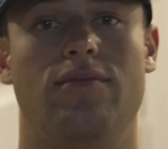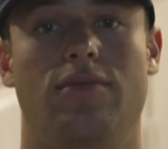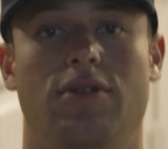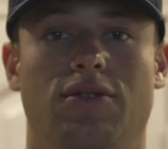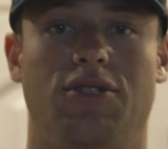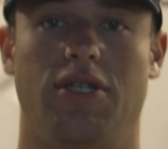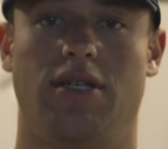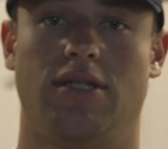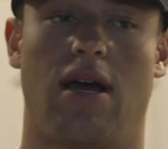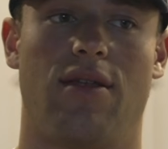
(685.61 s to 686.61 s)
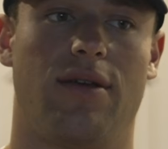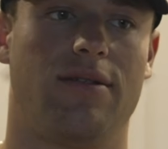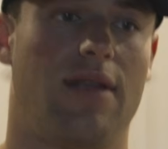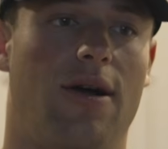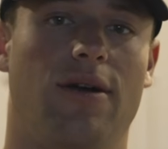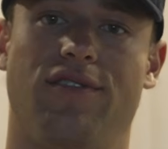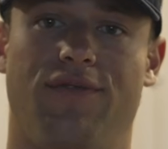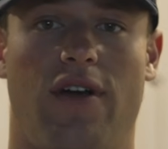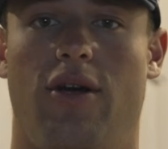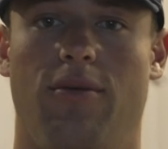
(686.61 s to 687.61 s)
use cheese. I think dairy is
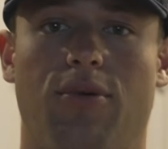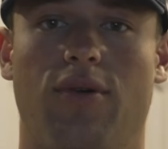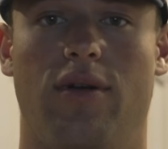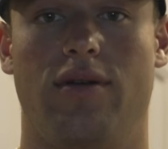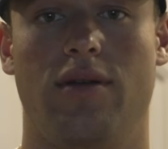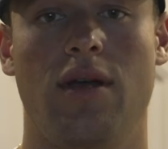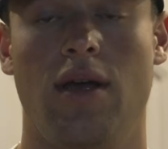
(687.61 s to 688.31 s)
very important